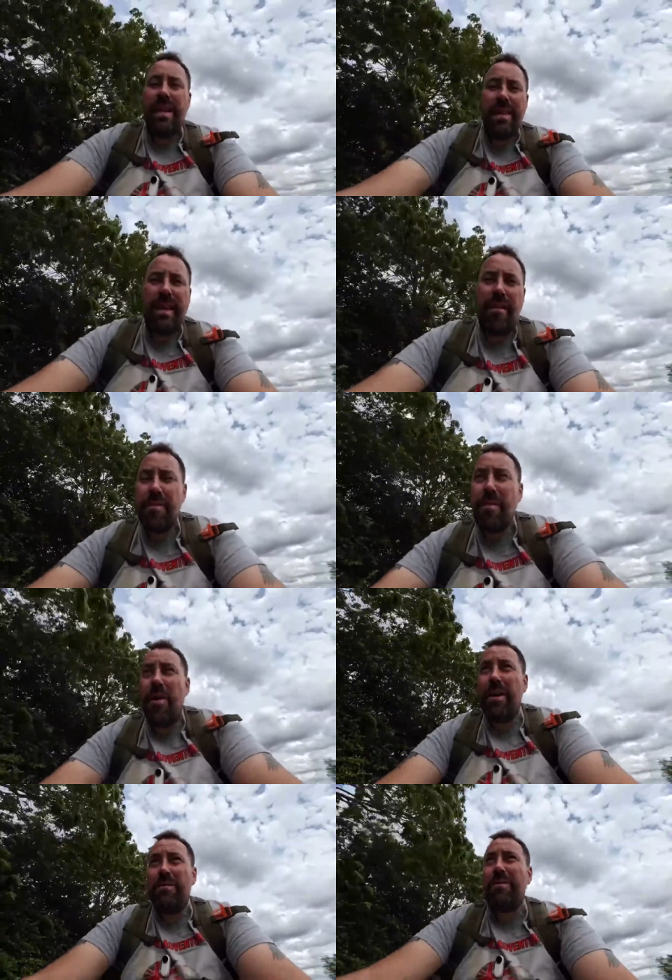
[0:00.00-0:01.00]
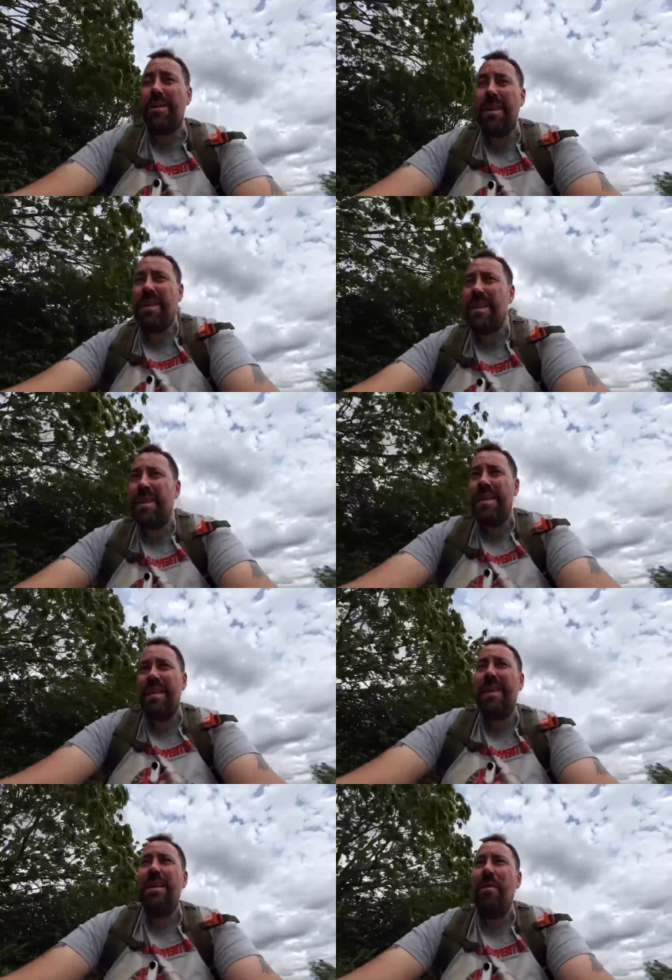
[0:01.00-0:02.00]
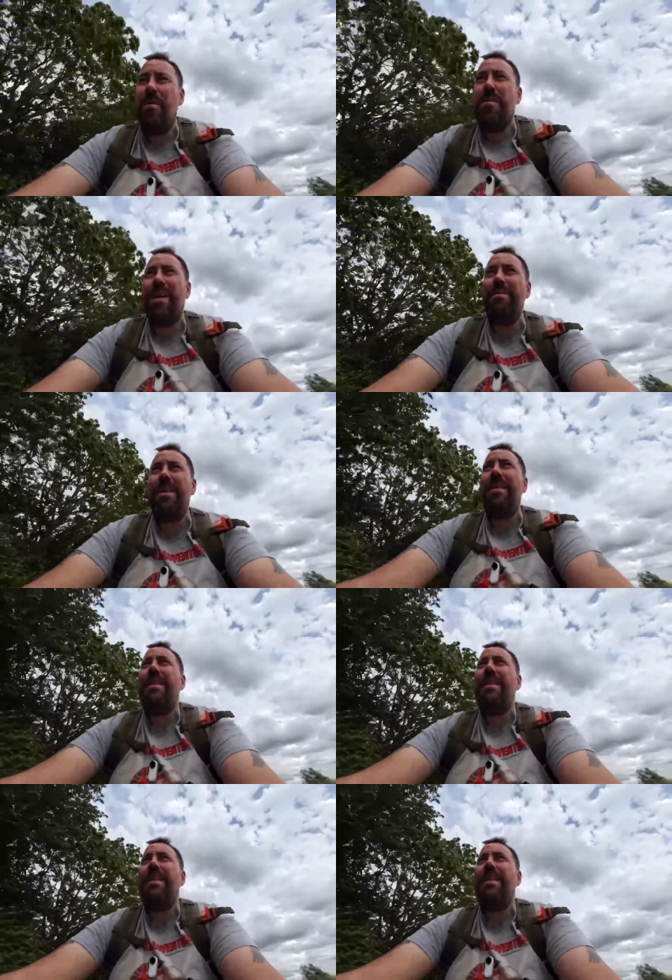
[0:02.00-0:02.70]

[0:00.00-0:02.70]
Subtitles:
7 miles. Come on, baby.